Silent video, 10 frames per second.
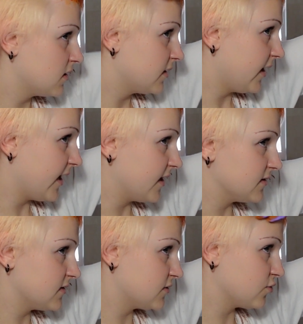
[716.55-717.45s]

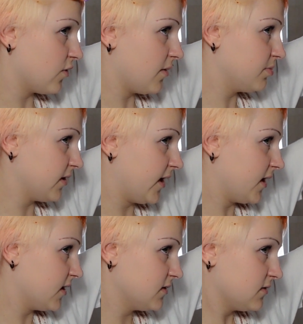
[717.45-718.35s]
hands to apply
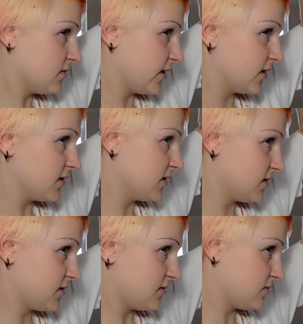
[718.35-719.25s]
it like
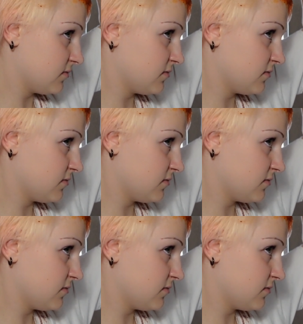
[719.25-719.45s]
this.